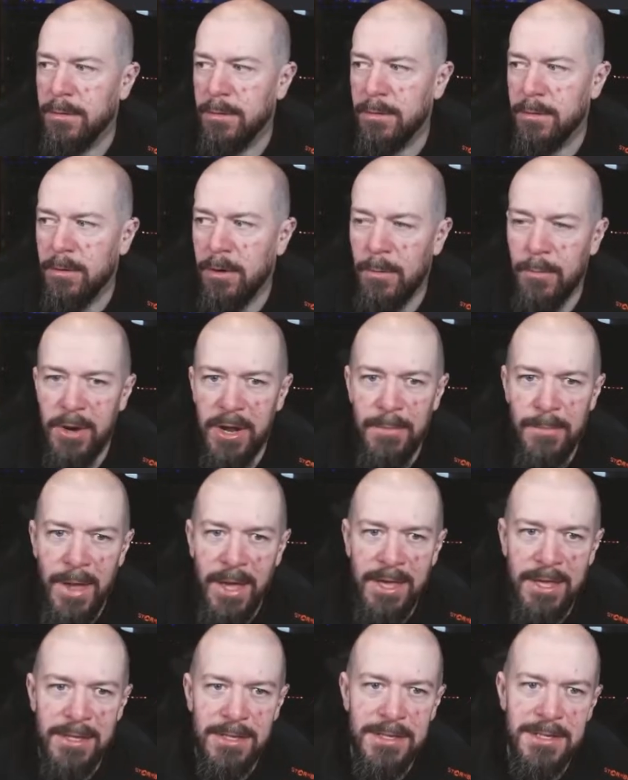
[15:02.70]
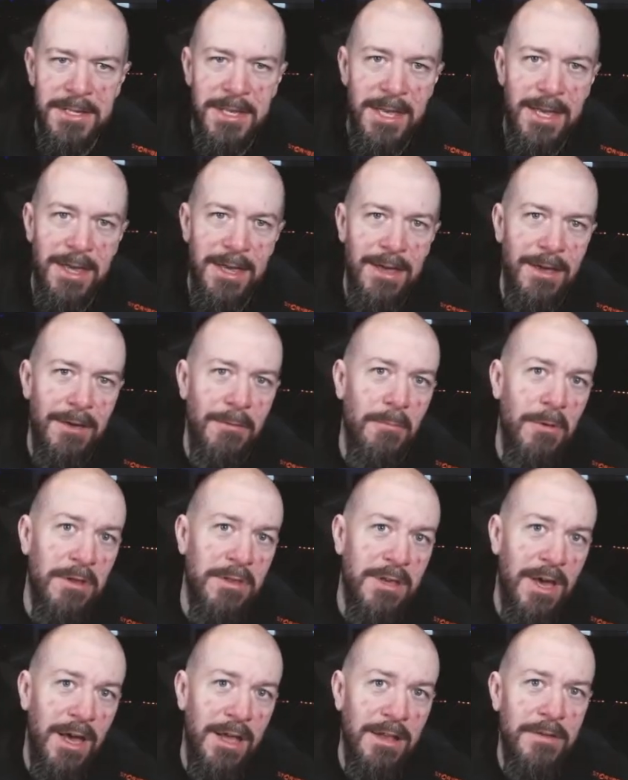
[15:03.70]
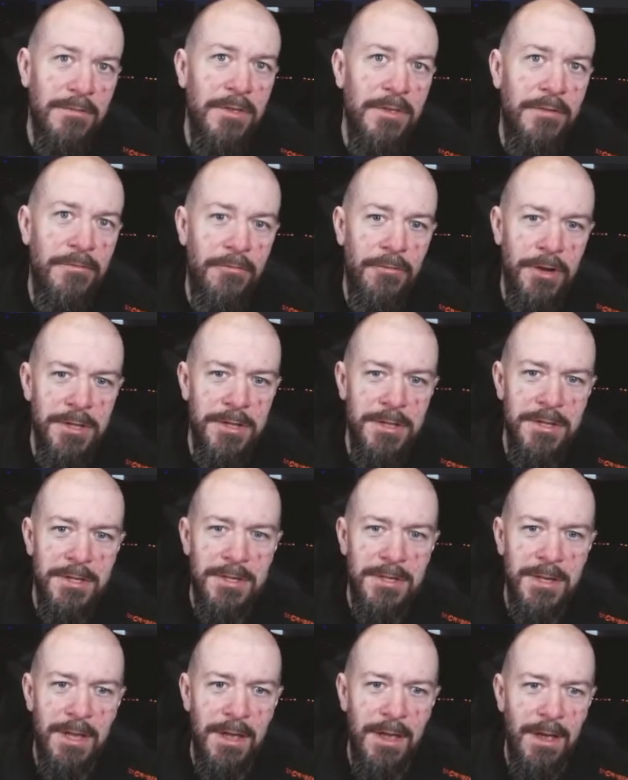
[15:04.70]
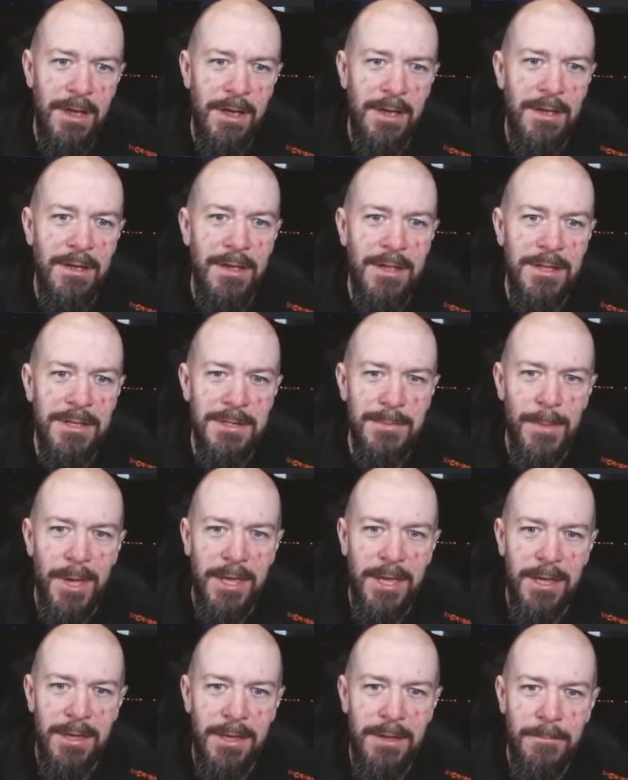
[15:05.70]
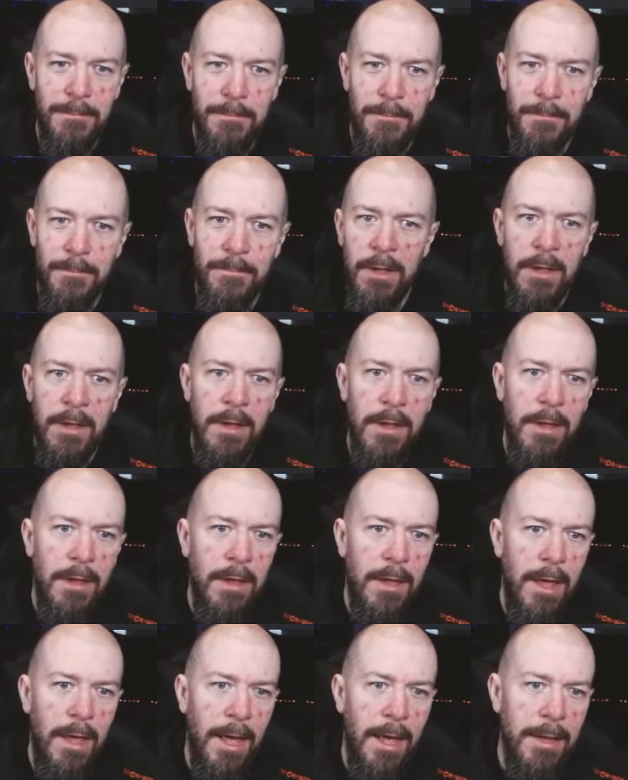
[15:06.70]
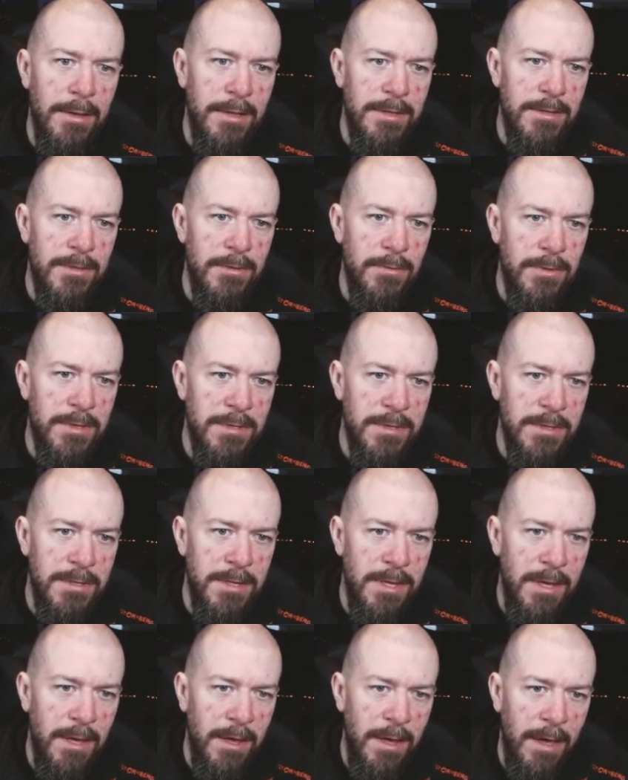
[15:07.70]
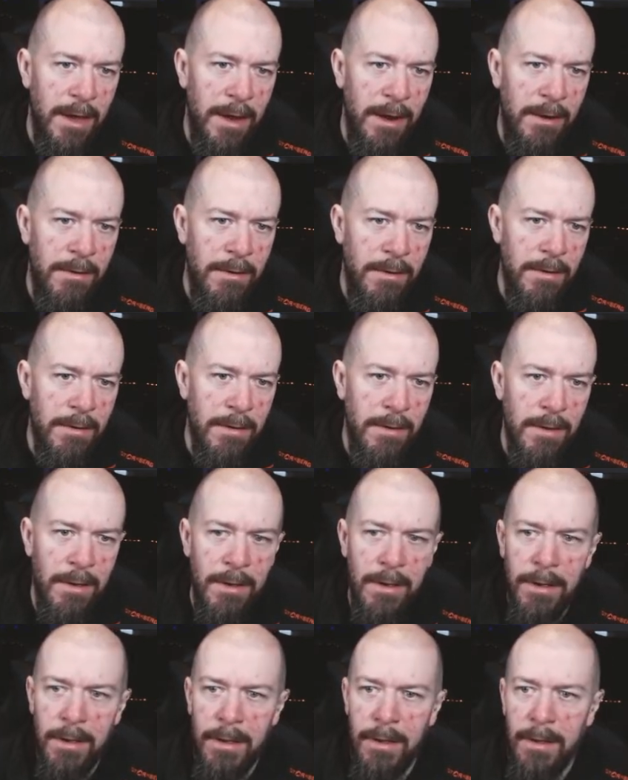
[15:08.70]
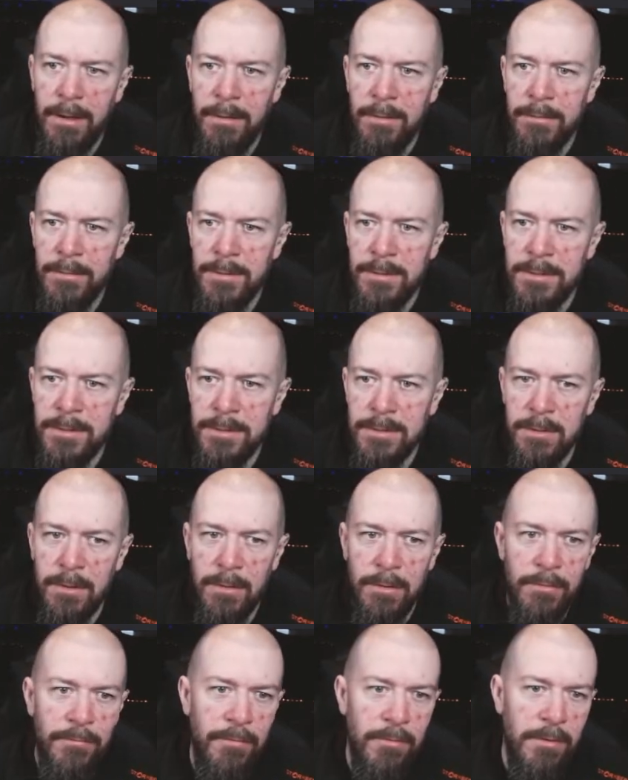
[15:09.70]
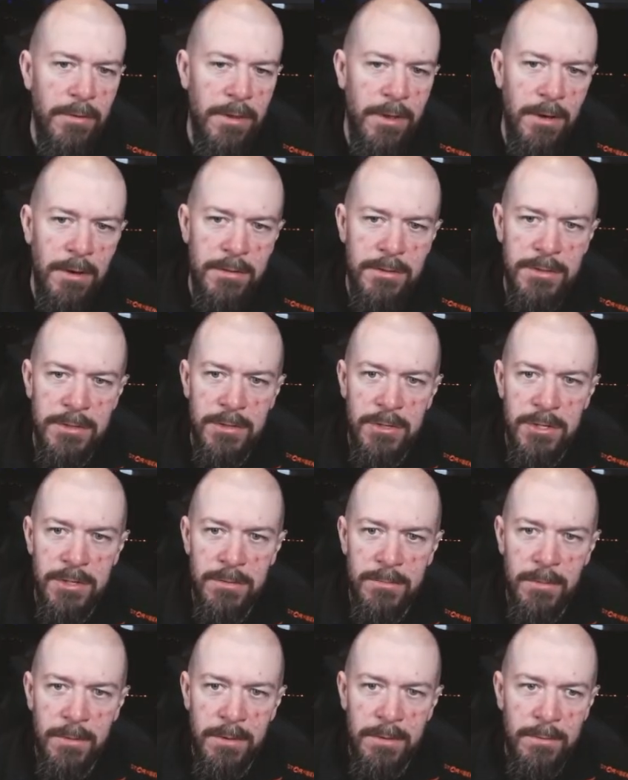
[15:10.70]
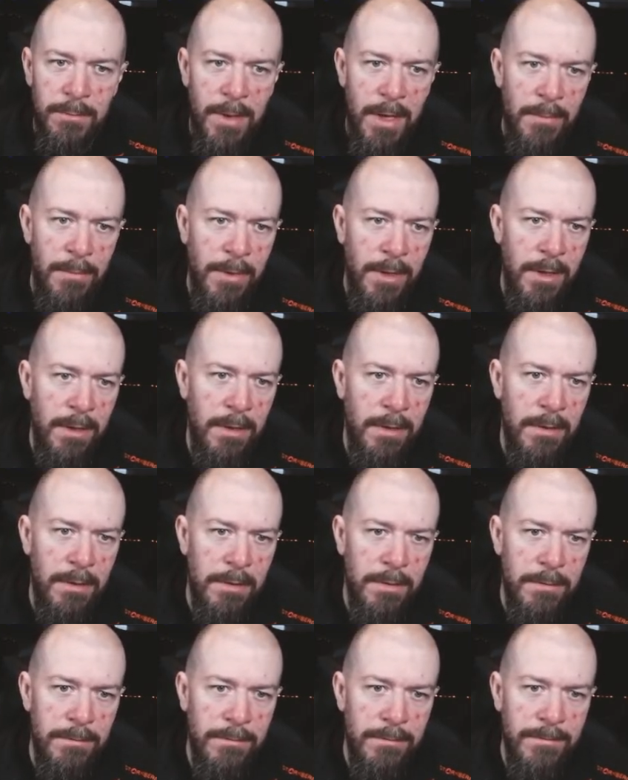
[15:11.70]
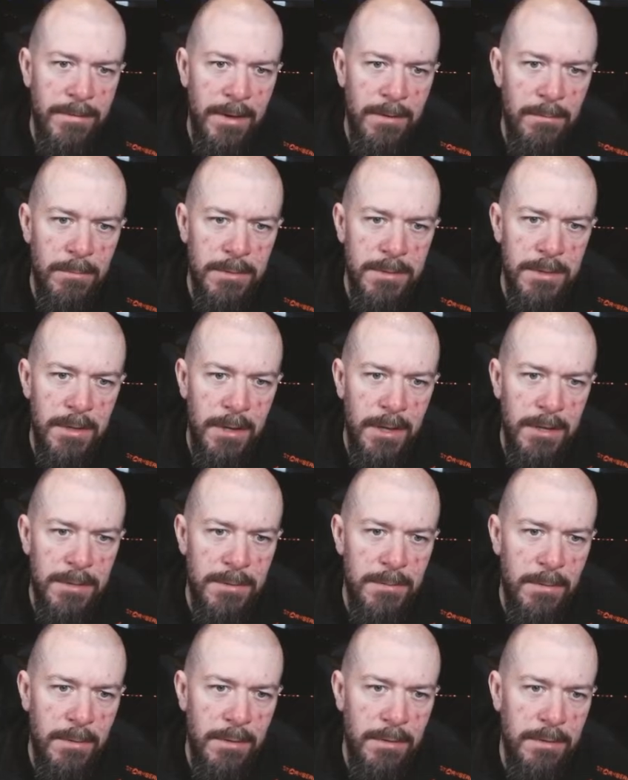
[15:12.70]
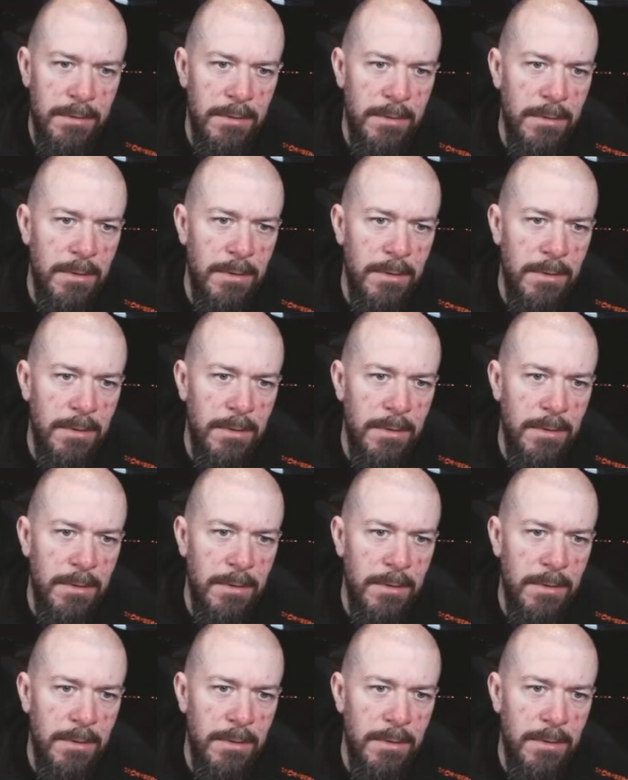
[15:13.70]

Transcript: come right back and see what kind of difference it's making. And as you can see here, let's go for the oxygen one maybe, since that was the last one.